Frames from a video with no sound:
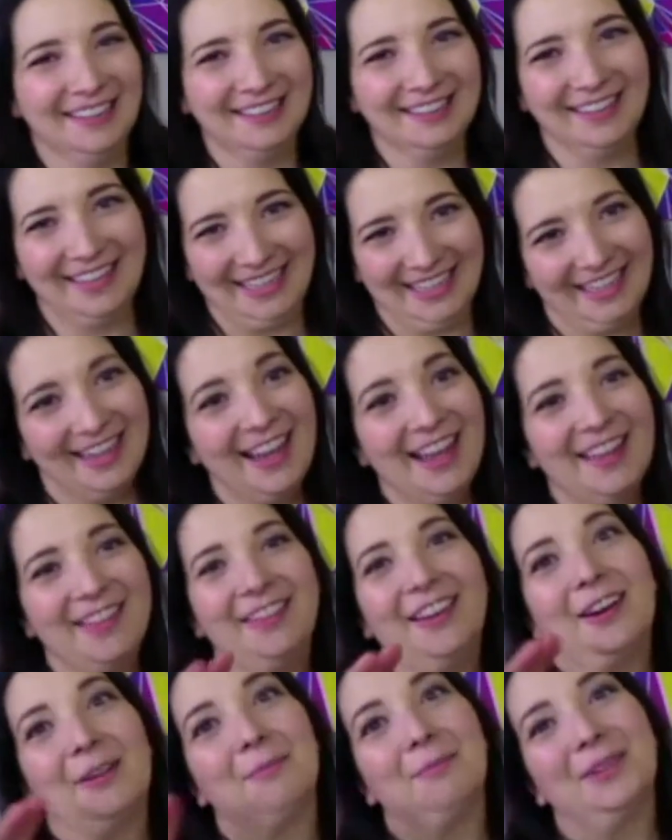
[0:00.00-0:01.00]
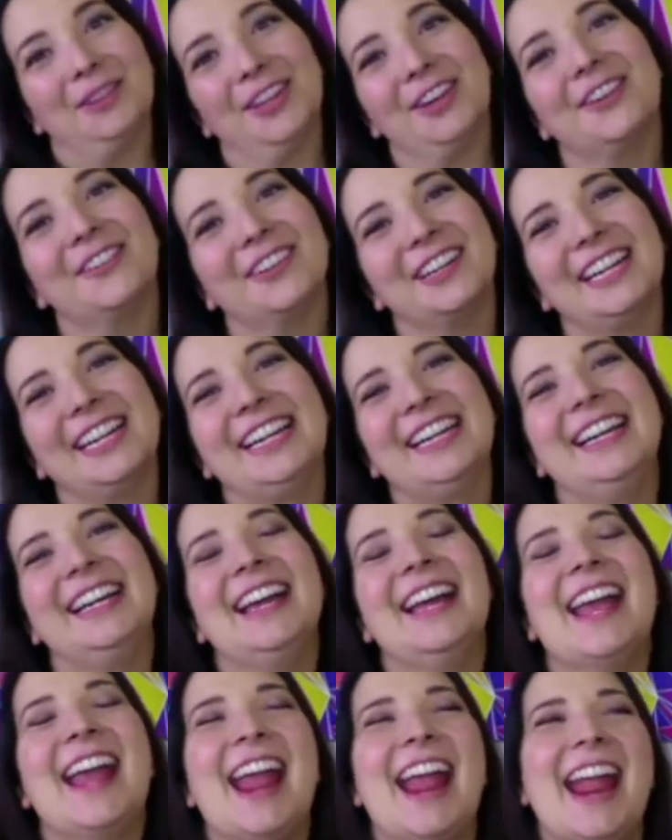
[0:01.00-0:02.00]
like they're blurry
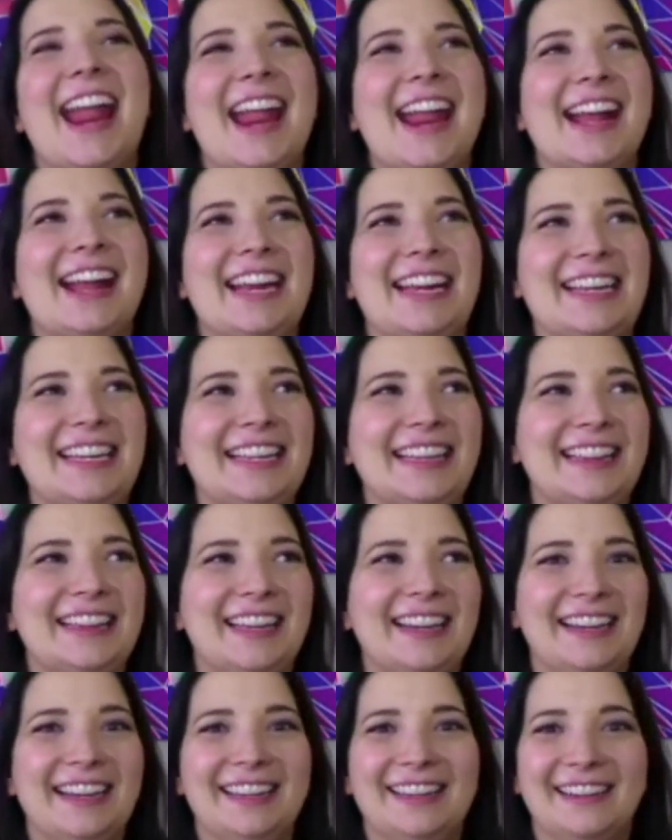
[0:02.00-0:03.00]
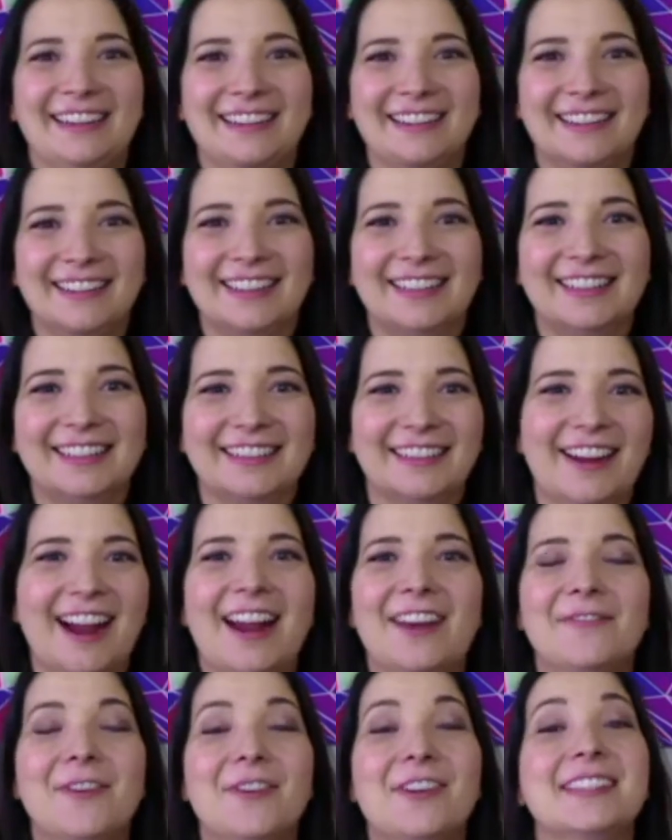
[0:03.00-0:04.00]
and they're they're out
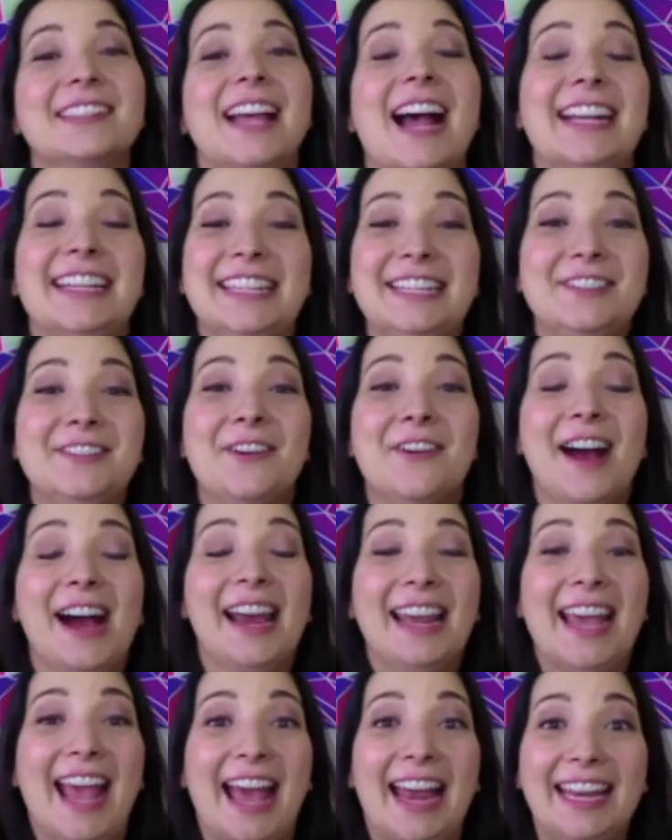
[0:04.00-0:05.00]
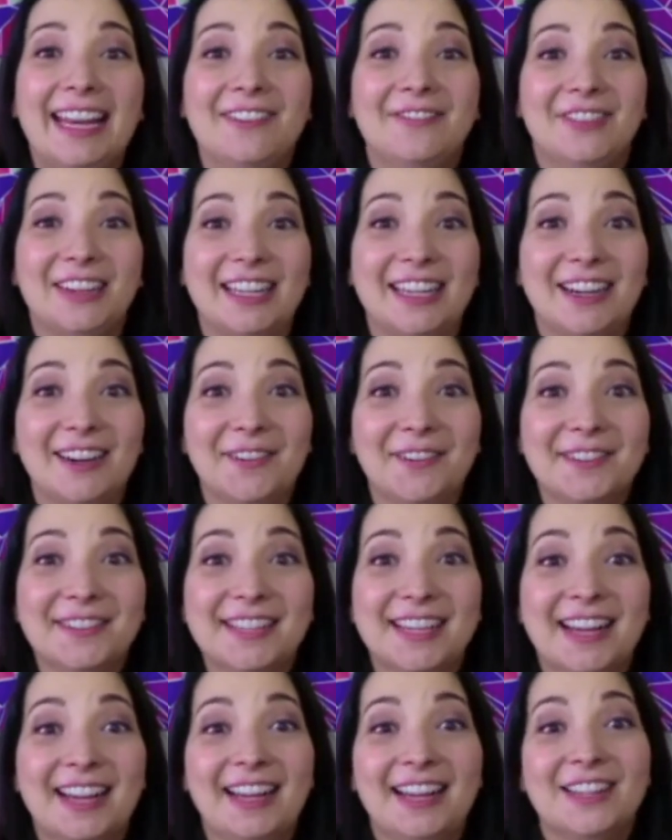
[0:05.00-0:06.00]
of focus. I didn't know how to edit videos.
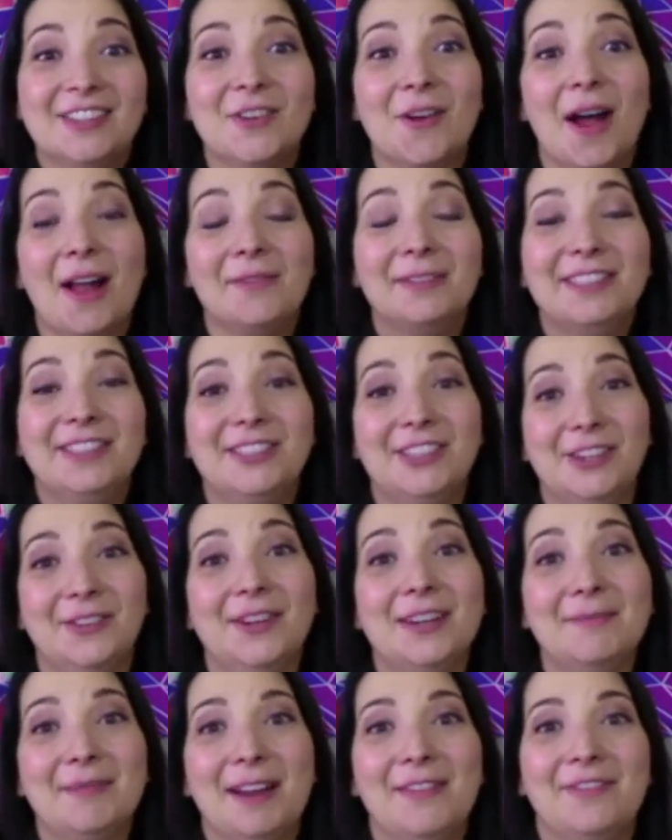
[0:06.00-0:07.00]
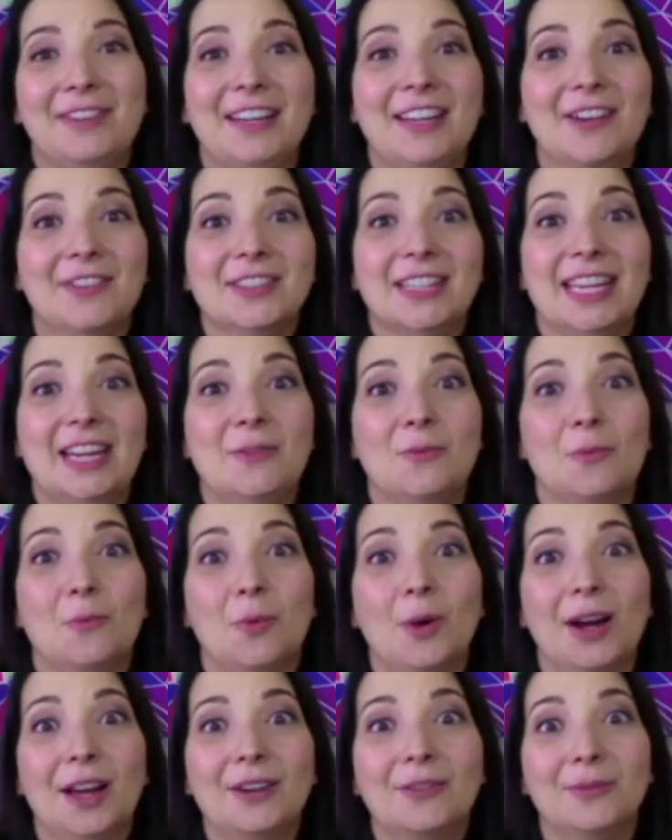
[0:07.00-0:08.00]
So I was doing my videos in
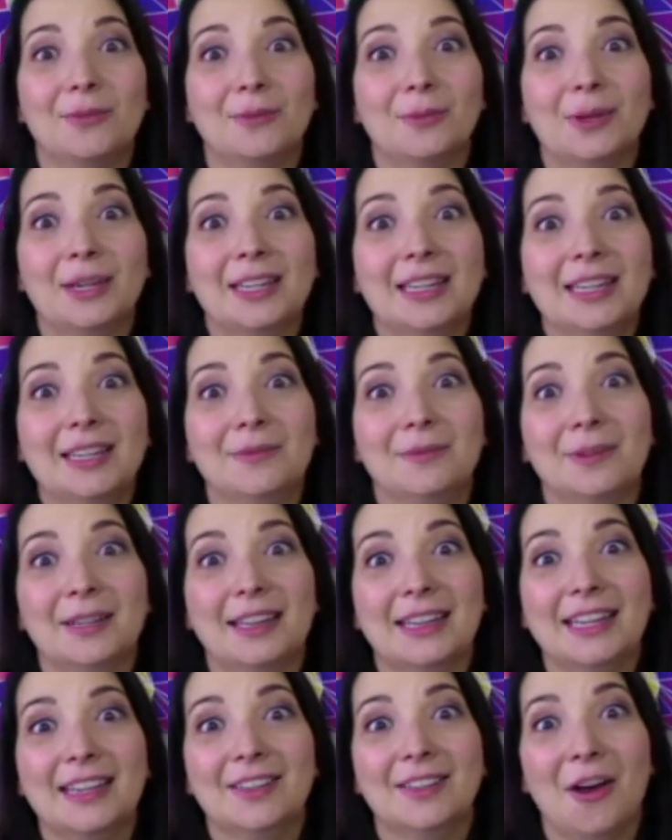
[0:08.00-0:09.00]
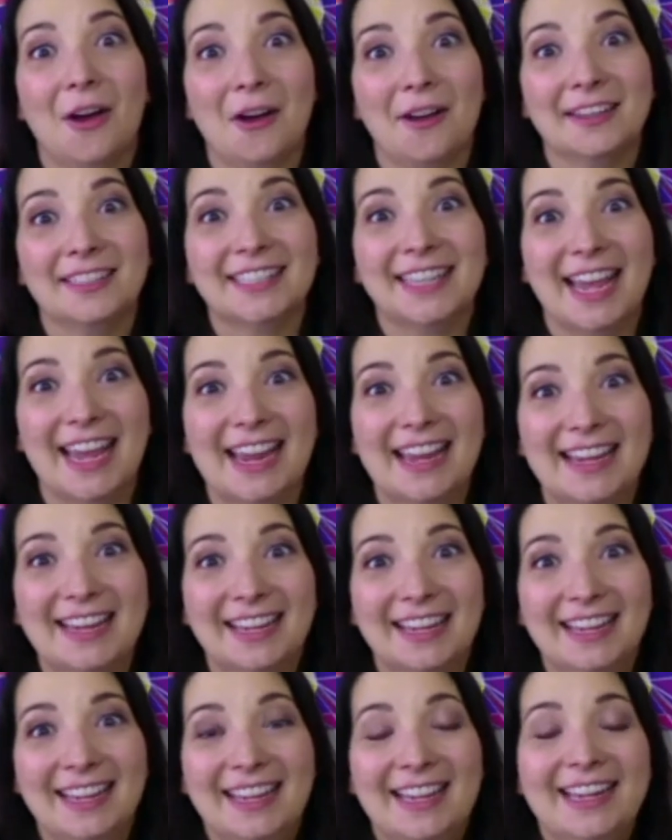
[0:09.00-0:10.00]
one really, really long take.
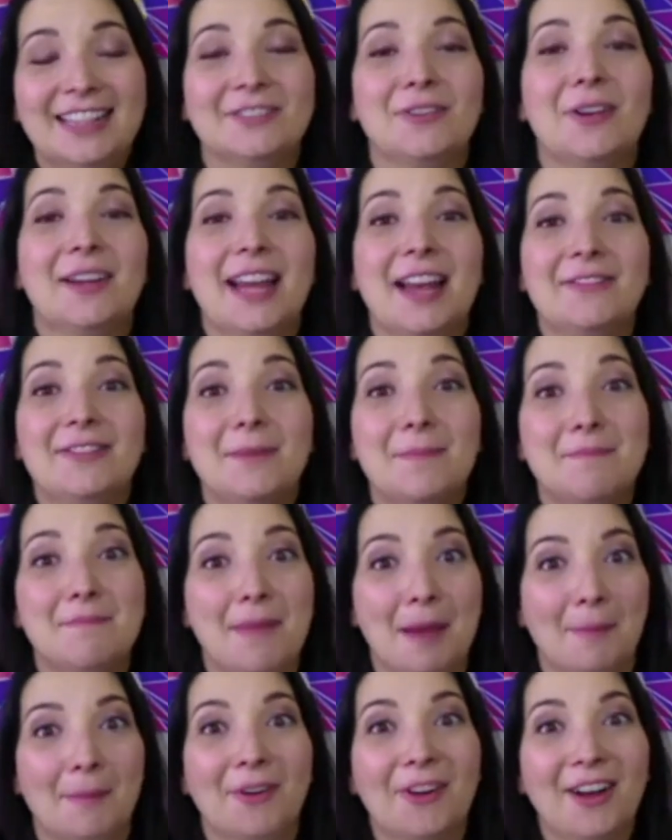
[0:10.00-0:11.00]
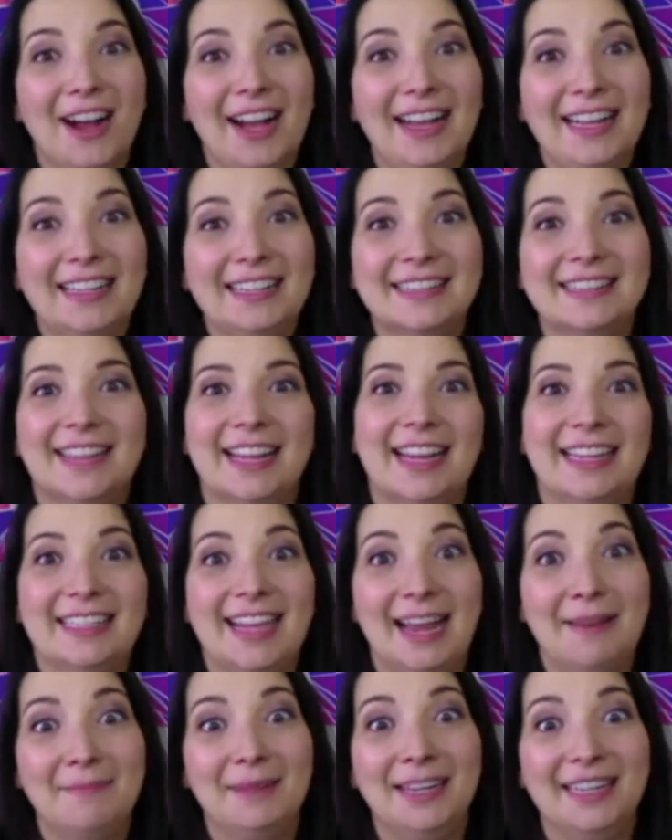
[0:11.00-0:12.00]
So I'd have to memorize like a
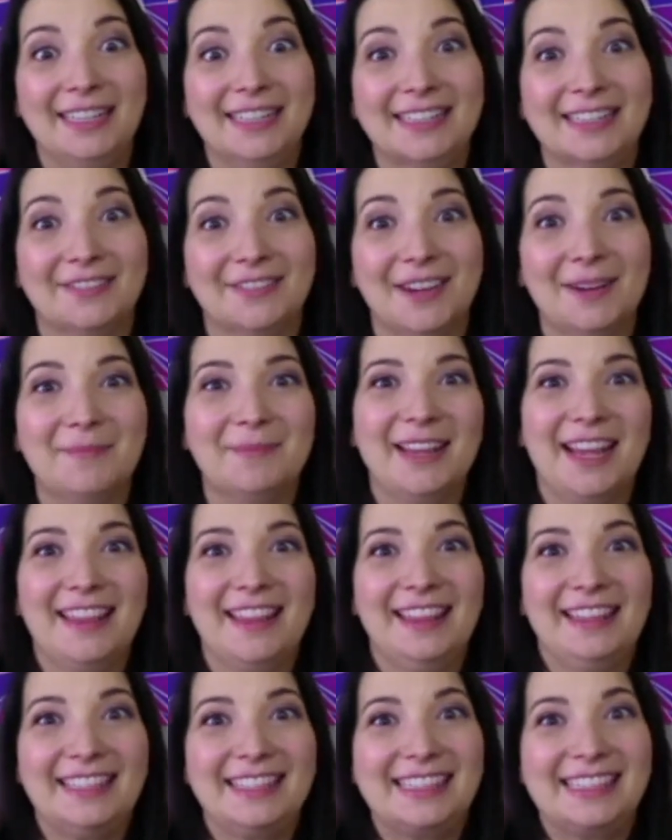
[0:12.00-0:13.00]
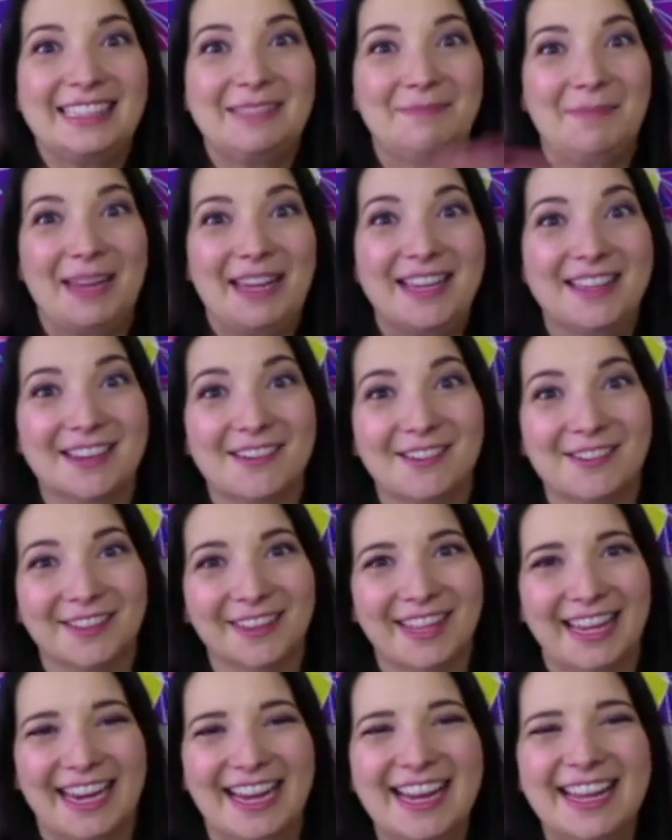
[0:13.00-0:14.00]
10 minute script and then just speak the whole
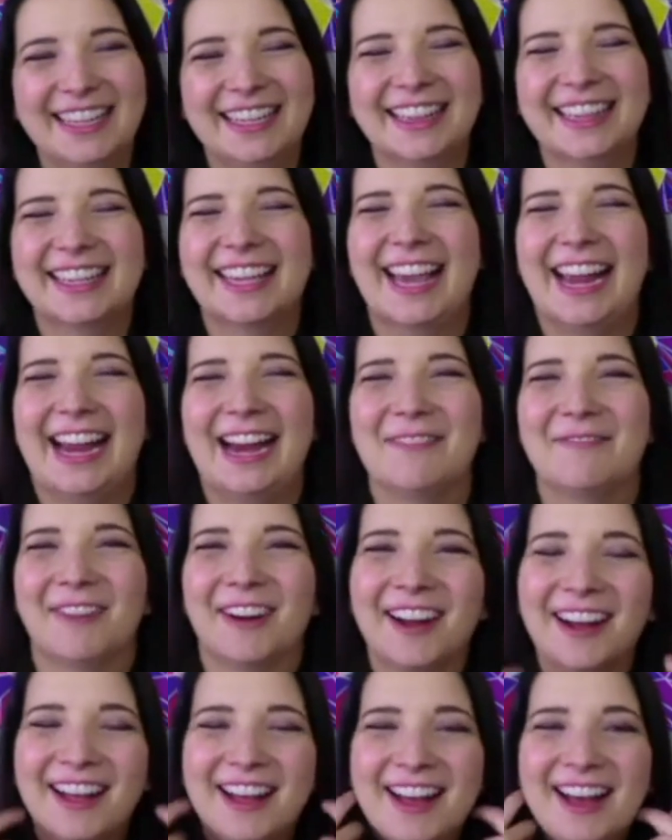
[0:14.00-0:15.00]
thing into the camera.